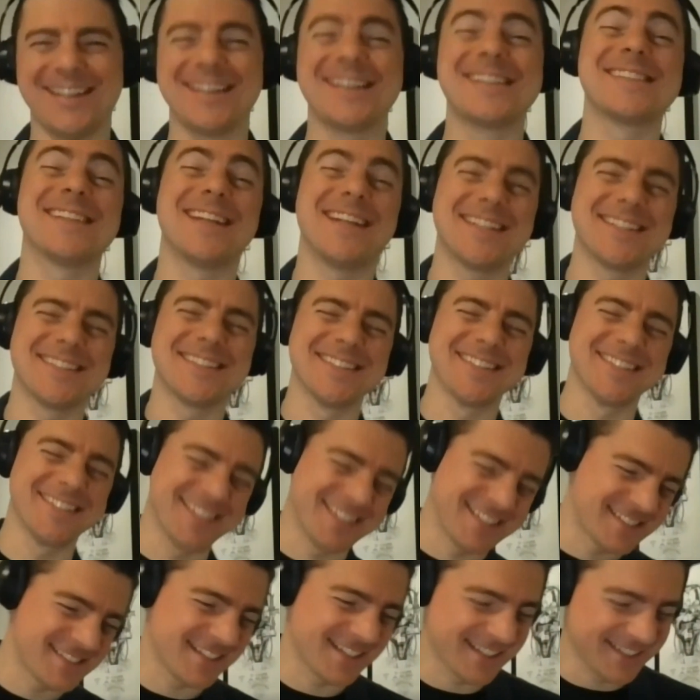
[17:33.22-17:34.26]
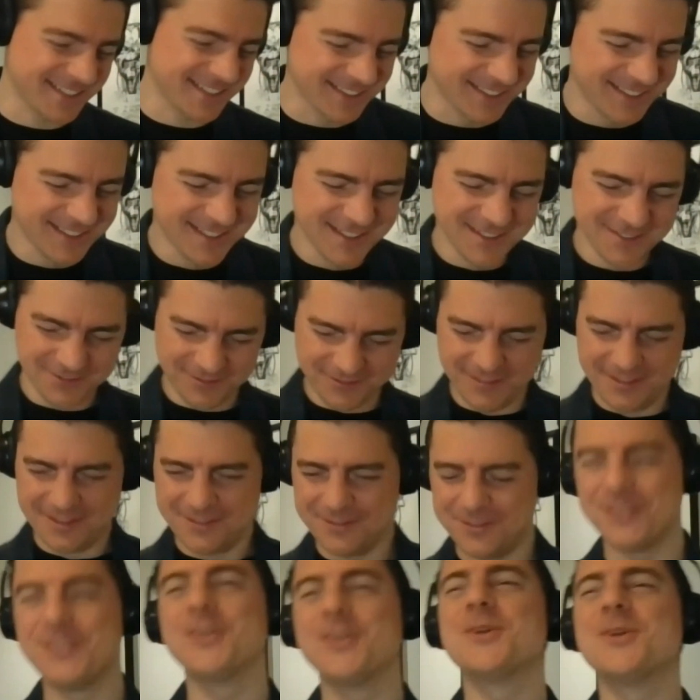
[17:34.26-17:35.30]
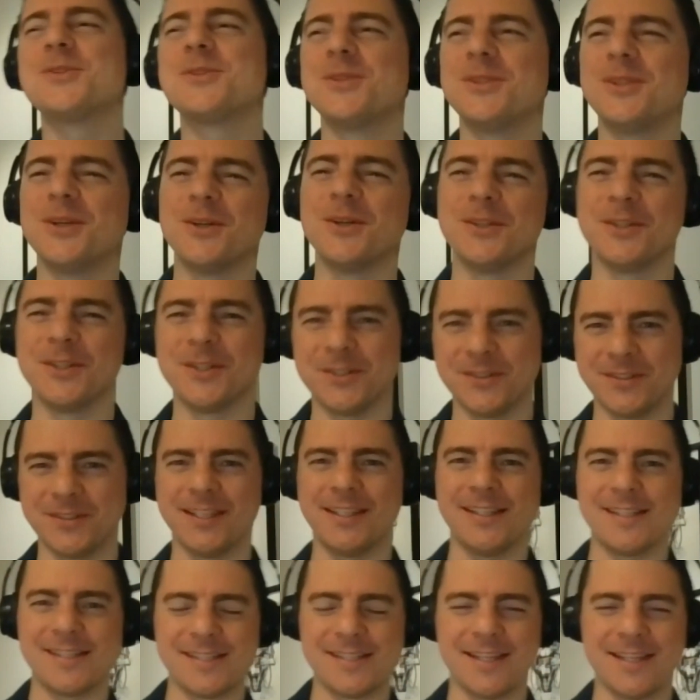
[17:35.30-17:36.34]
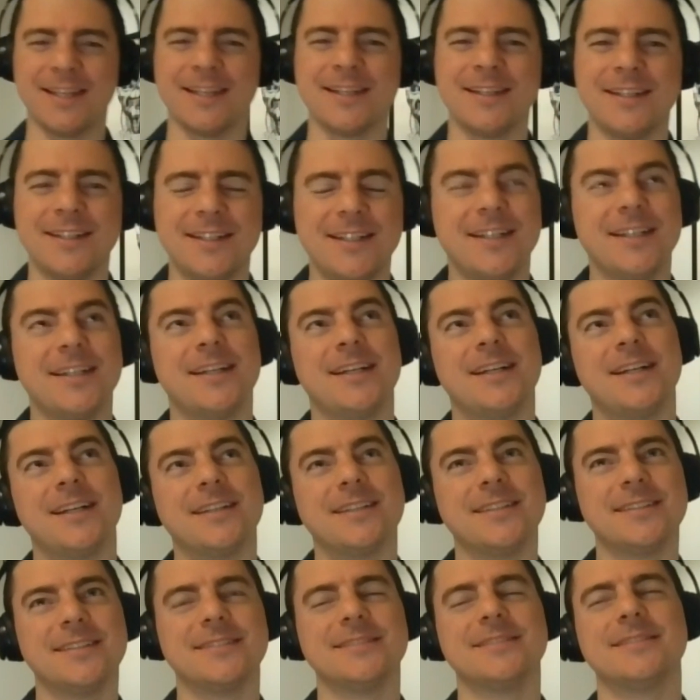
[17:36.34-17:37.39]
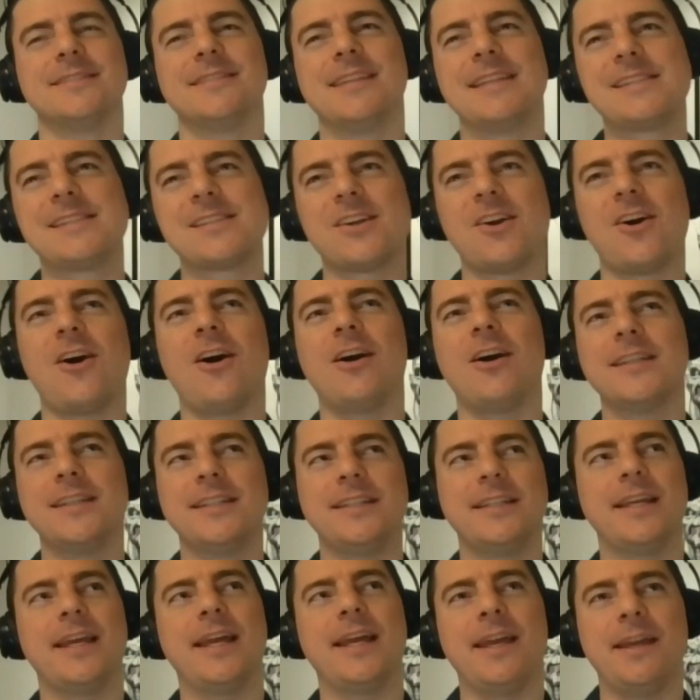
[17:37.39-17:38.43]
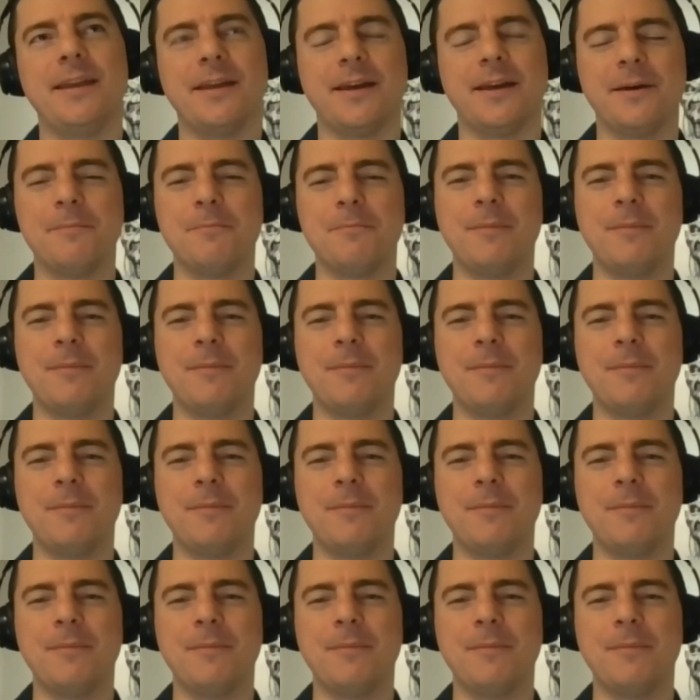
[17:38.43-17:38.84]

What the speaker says: exactly. For those who don't know, that is a, let's call it a